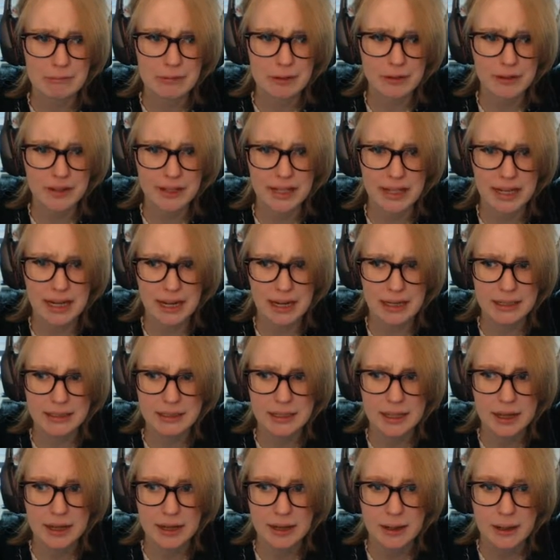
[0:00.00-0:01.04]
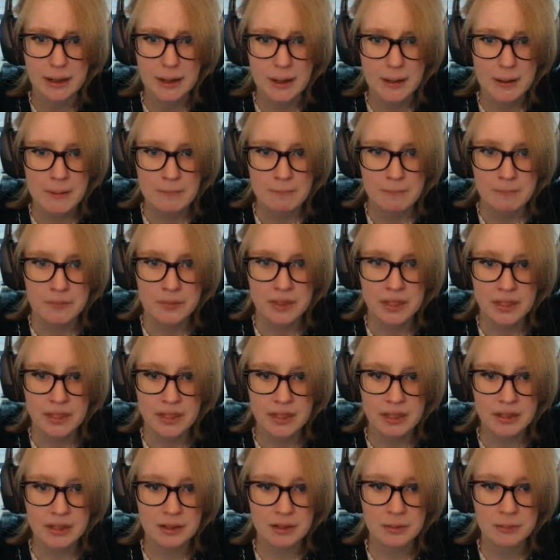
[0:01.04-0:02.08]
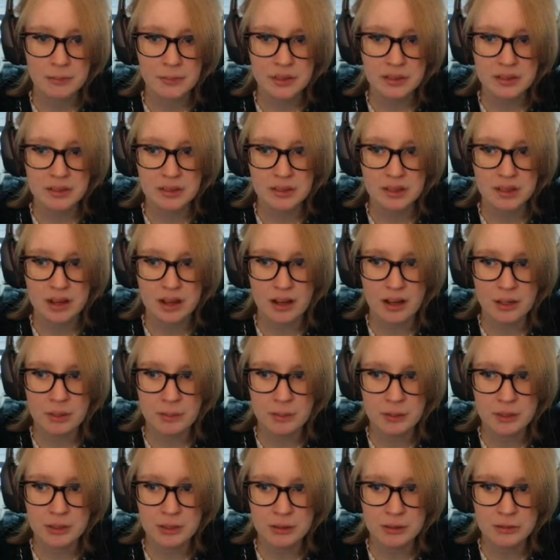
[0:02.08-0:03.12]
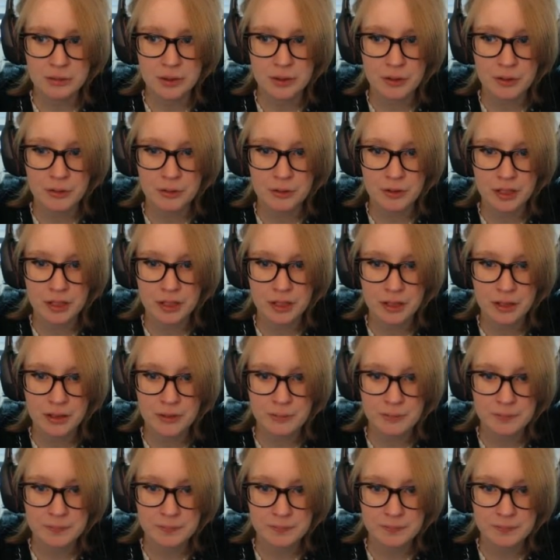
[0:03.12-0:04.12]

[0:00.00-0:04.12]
Very nice. Hello, Mr. Guard. Was your phone ringing?